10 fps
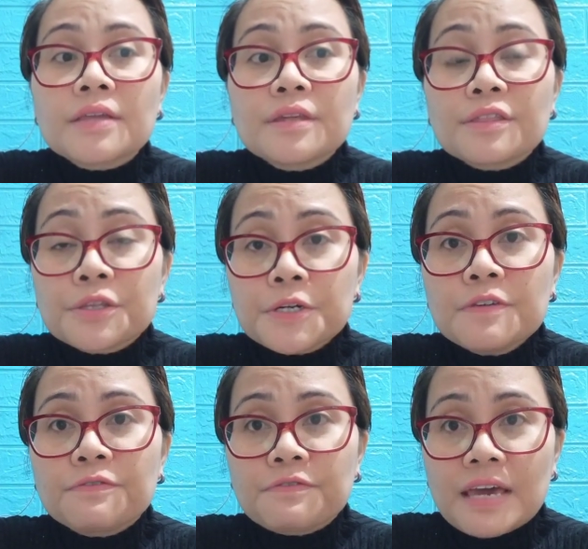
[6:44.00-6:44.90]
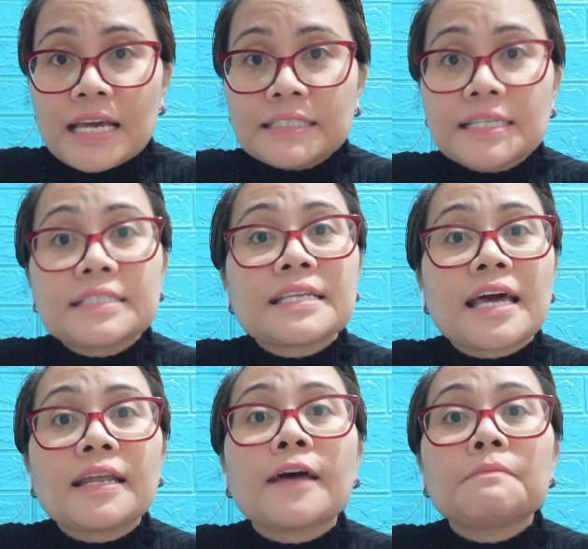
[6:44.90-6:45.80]
The third phase is
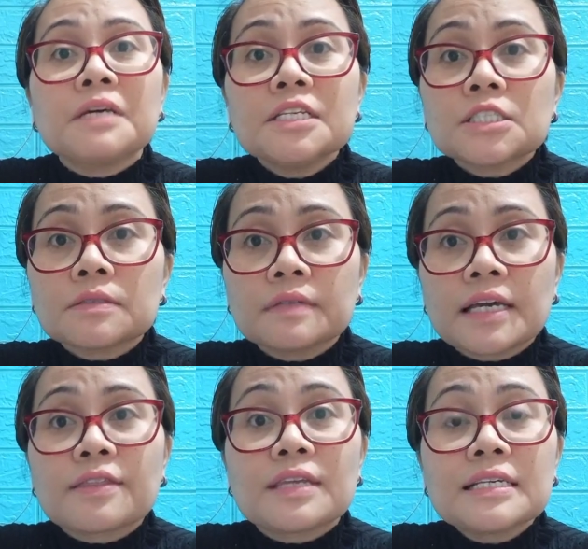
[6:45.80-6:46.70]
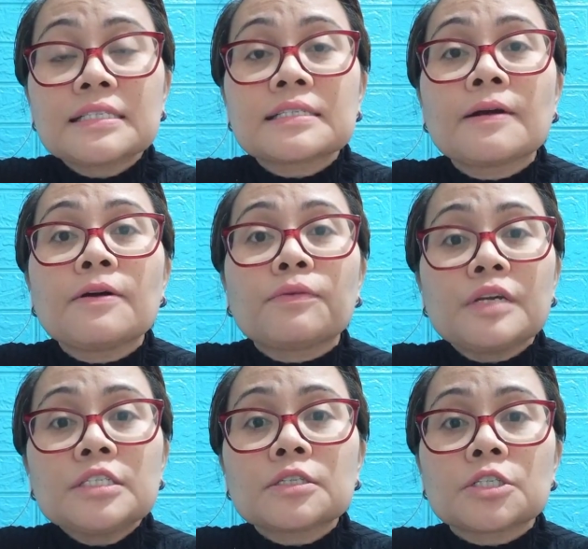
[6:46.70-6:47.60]
then administering this
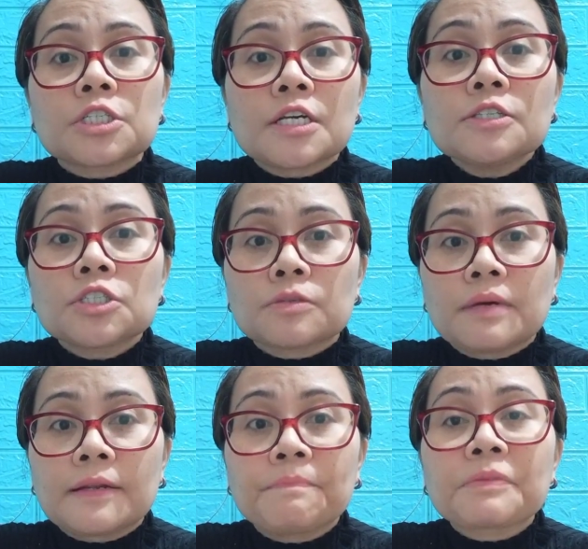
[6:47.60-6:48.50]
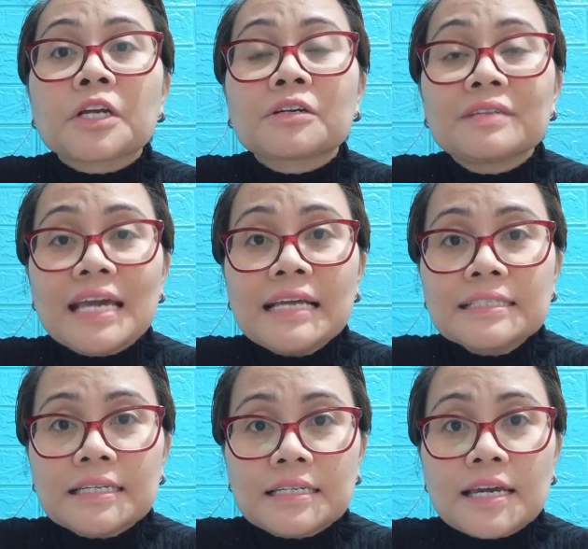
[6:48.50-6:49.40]
research instrument
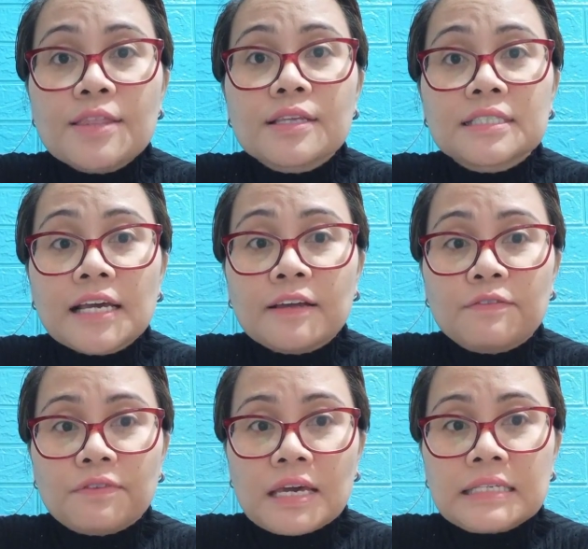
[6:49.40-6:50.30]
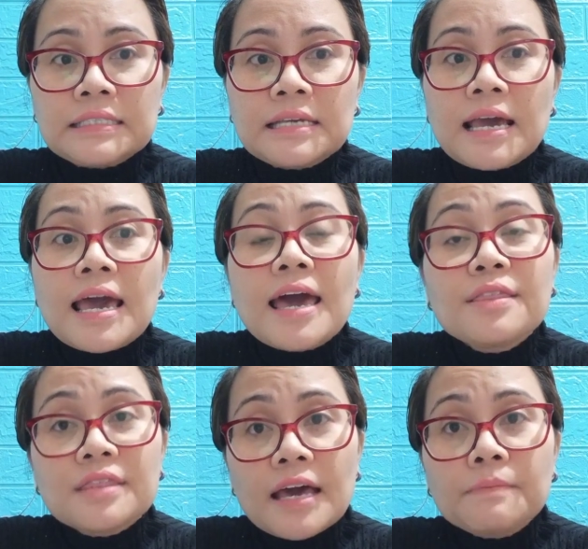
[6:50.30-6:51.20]
created in the second phase
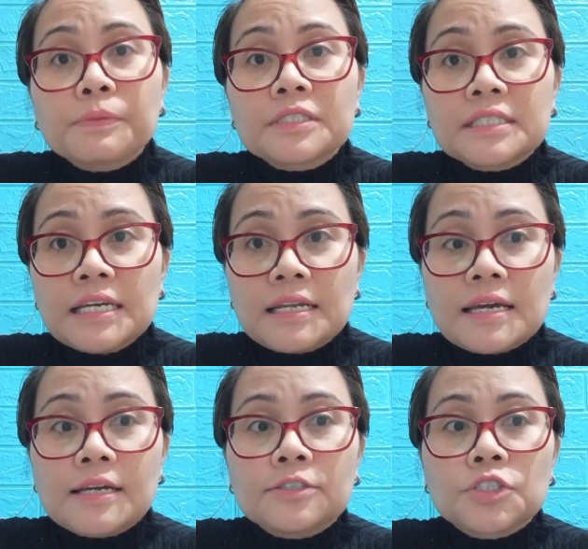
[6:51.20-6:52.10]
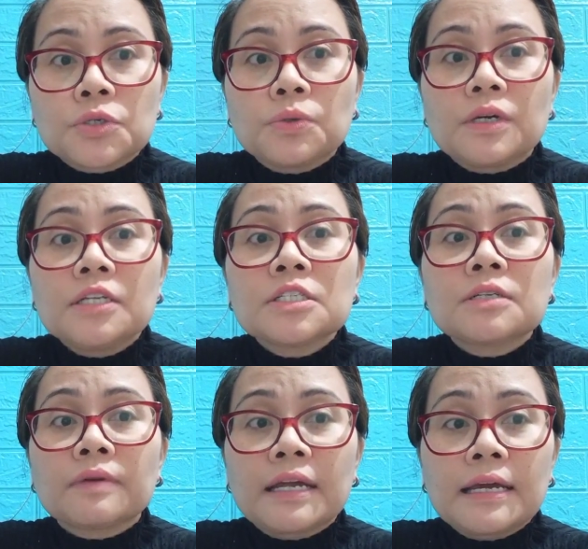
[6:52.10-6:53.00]
and then proceeding to
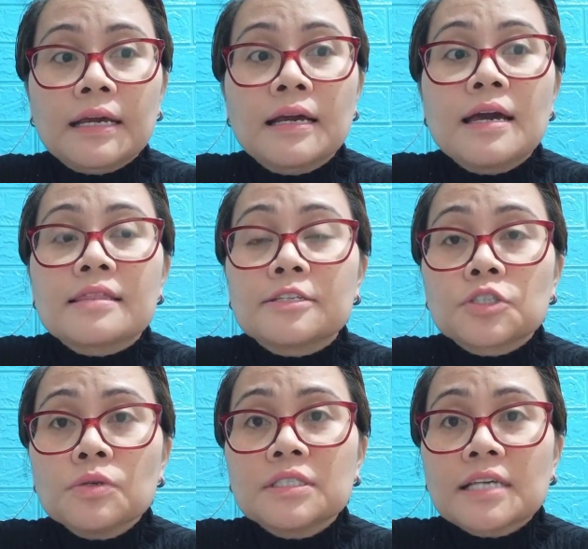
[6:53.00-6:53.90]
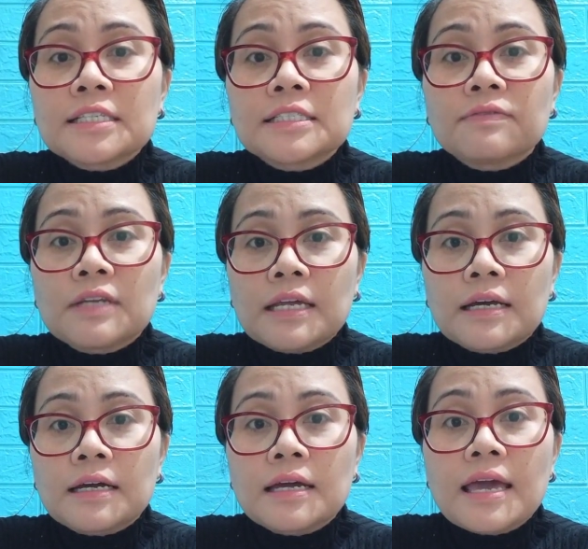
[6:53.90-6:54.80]
integrating the two sets of
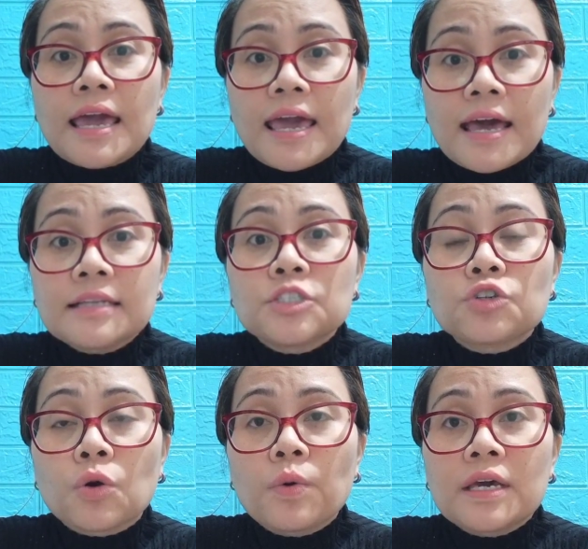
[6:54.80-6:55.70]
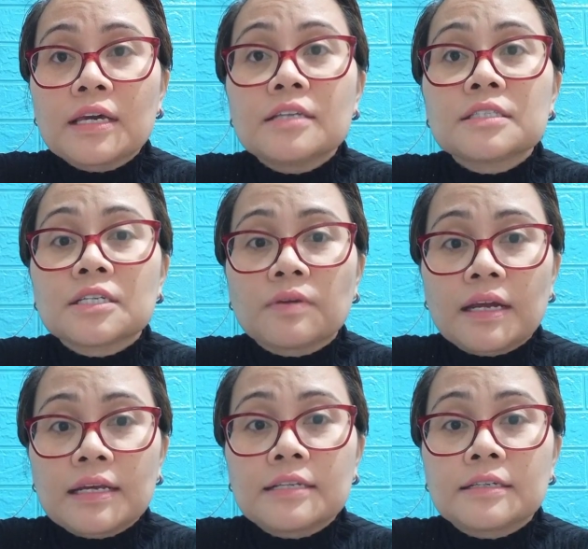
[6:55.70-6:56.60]
data and drawing
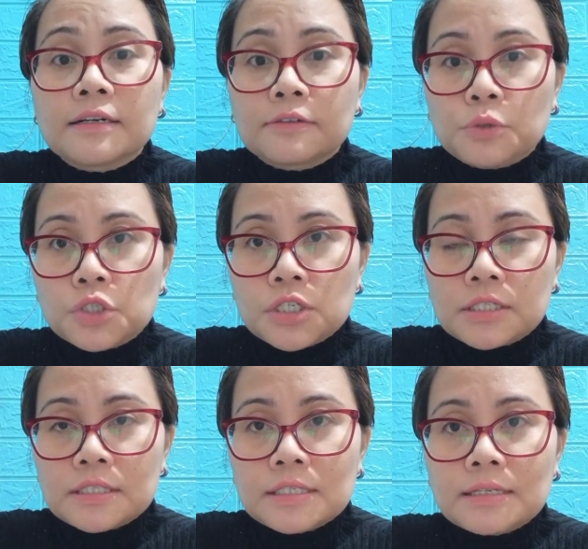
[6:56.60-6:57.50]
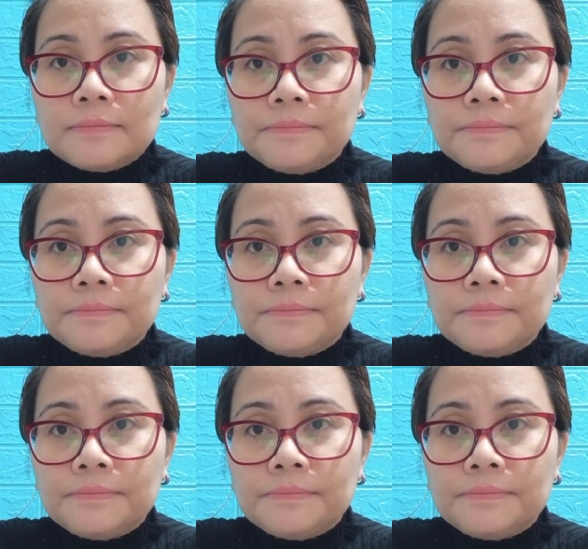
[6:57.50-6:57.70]
integrated conclusions.